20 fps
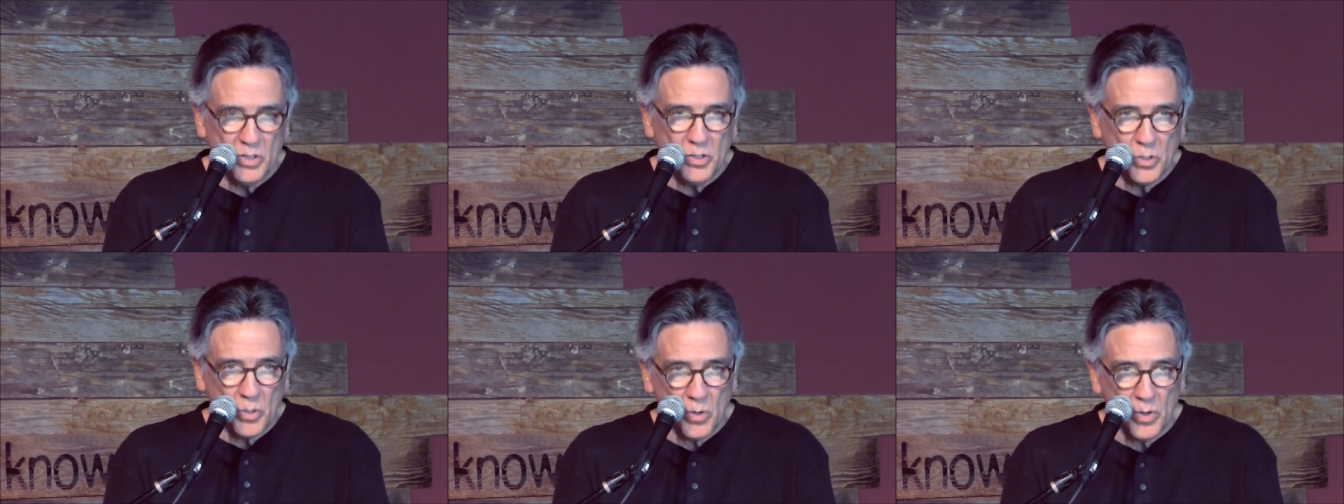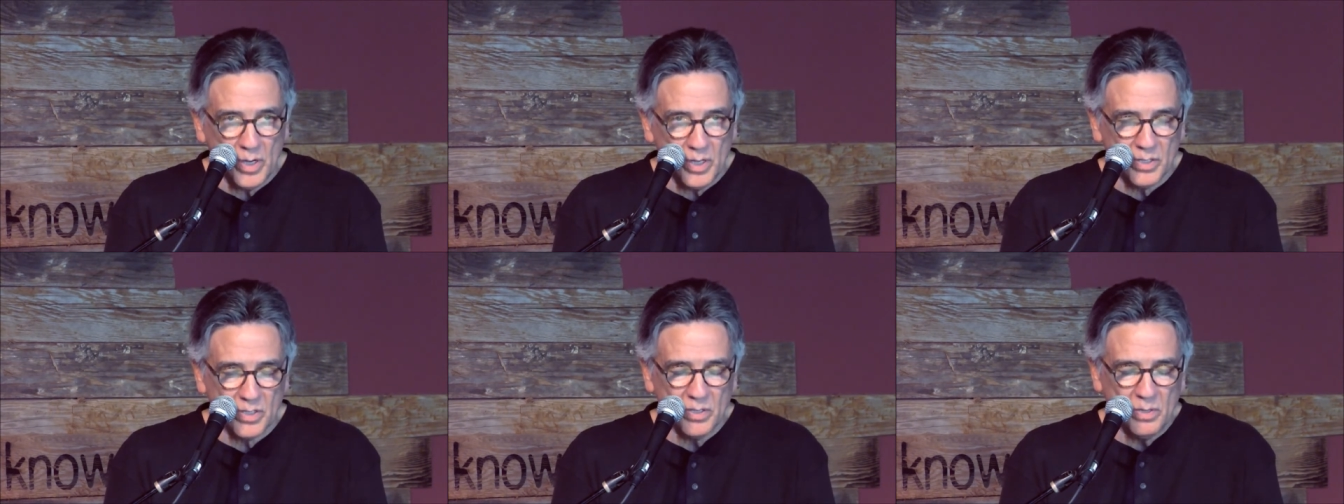
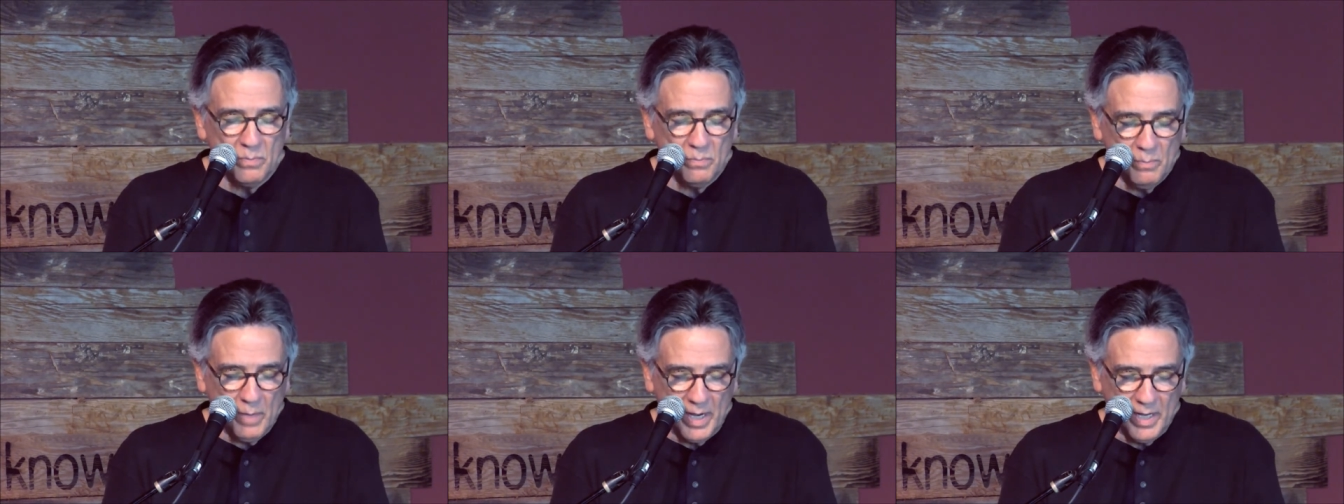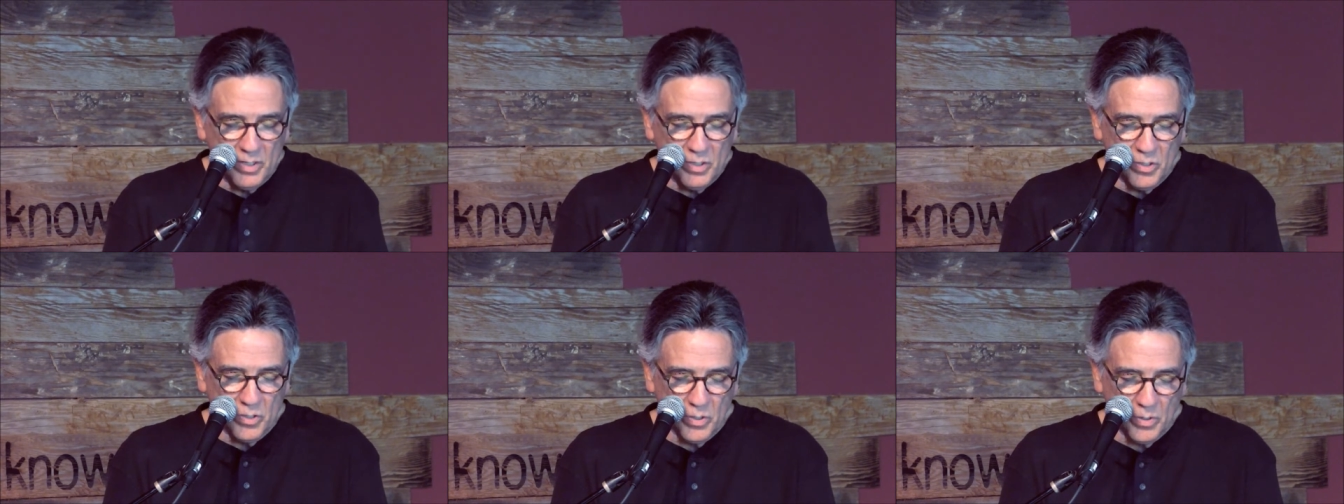choice
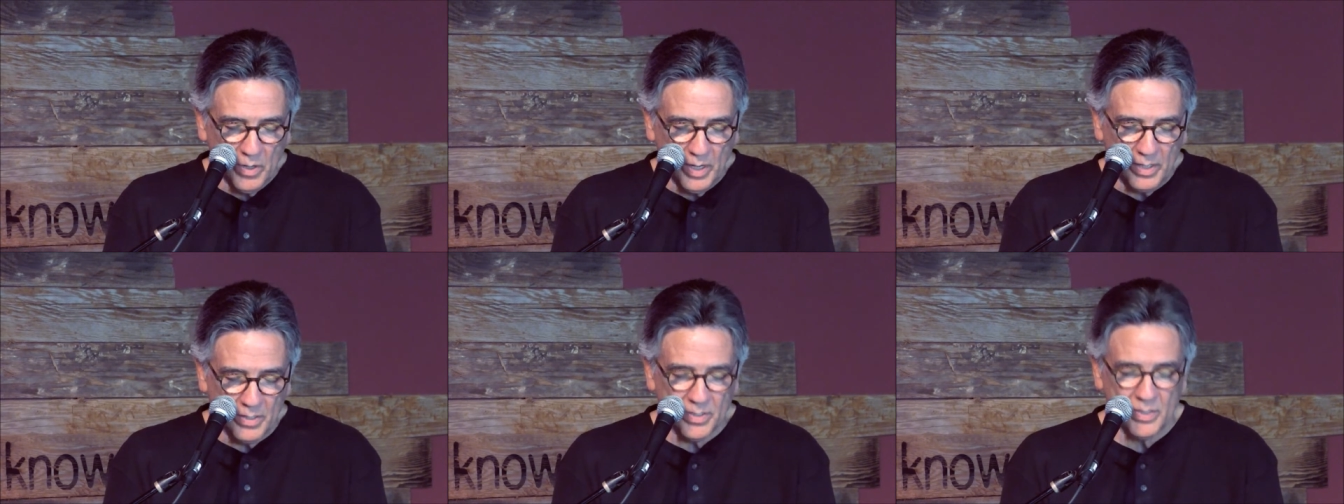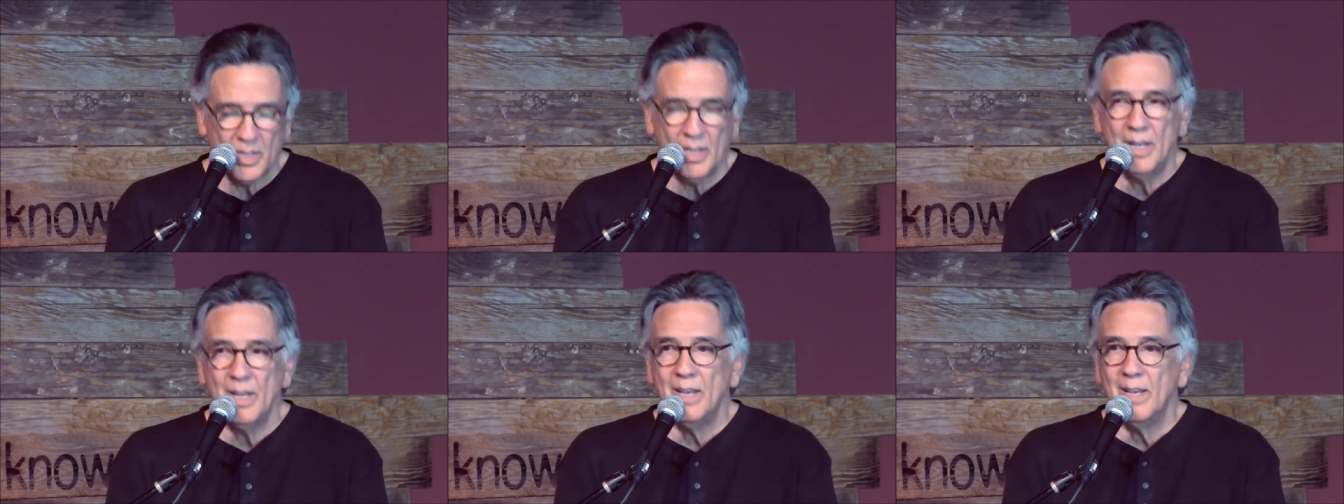by
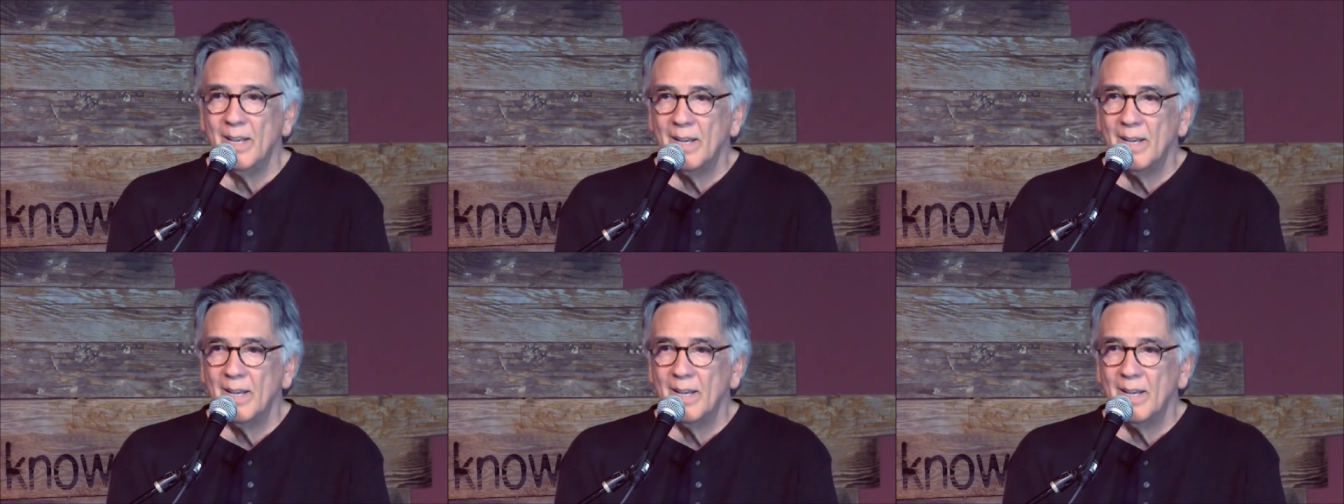choice,